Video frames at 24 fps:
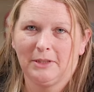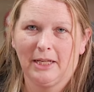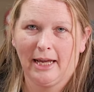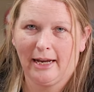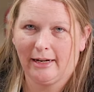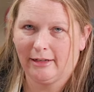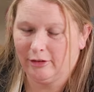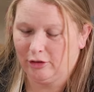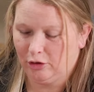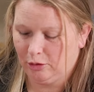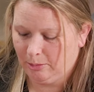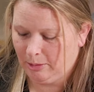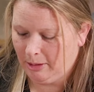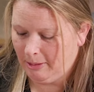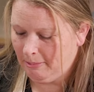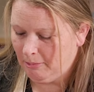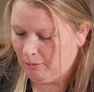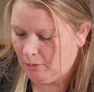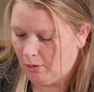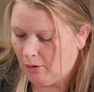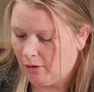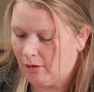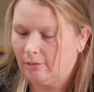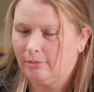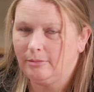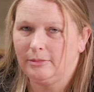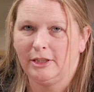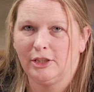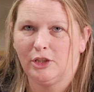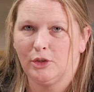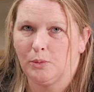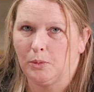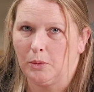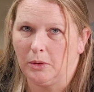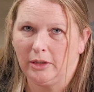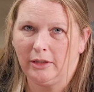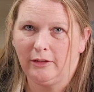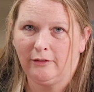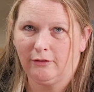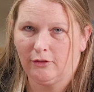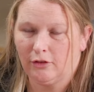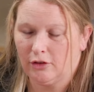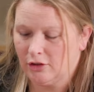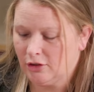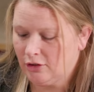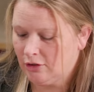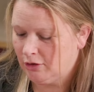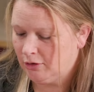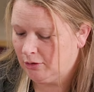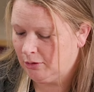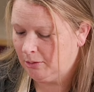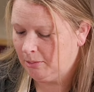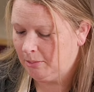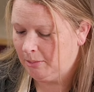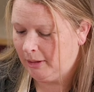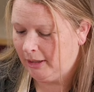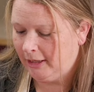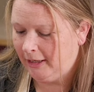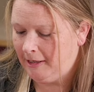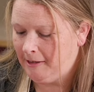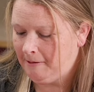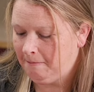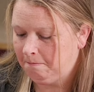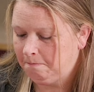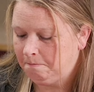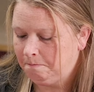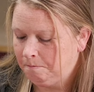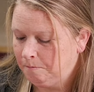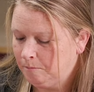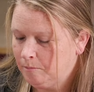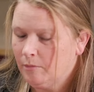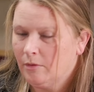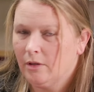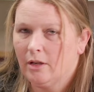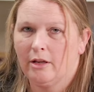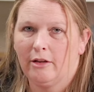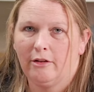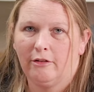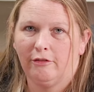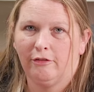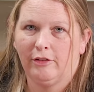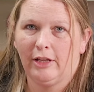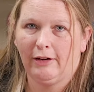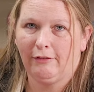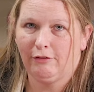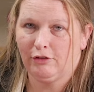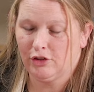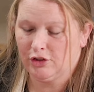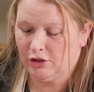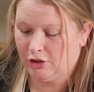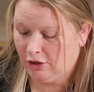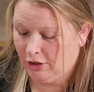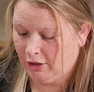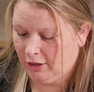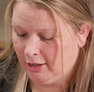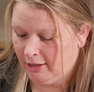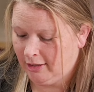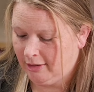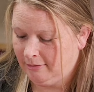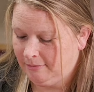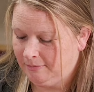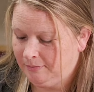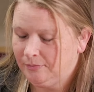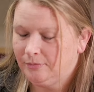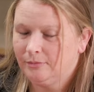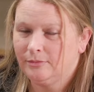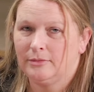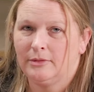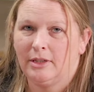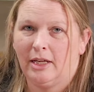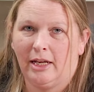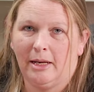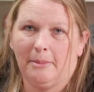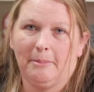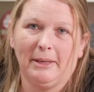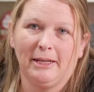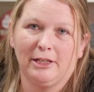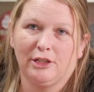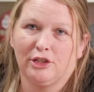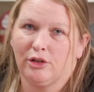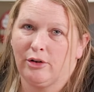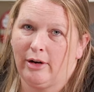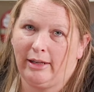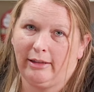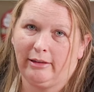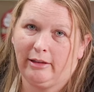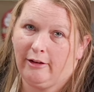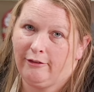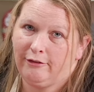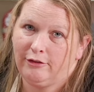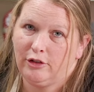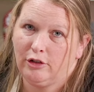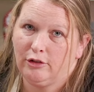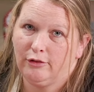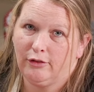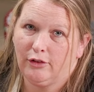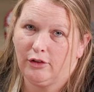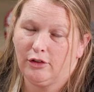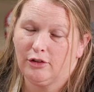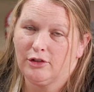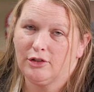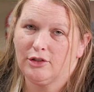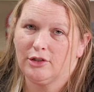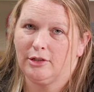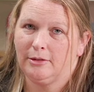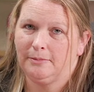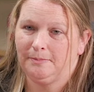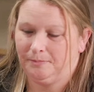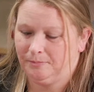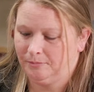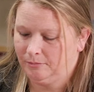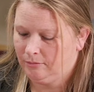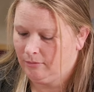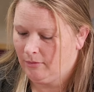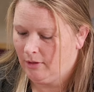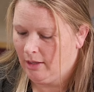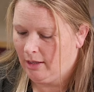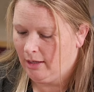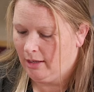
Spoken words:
add a little bit more. It's really versatile, but flavor's good, and it makes great leftovers. So there you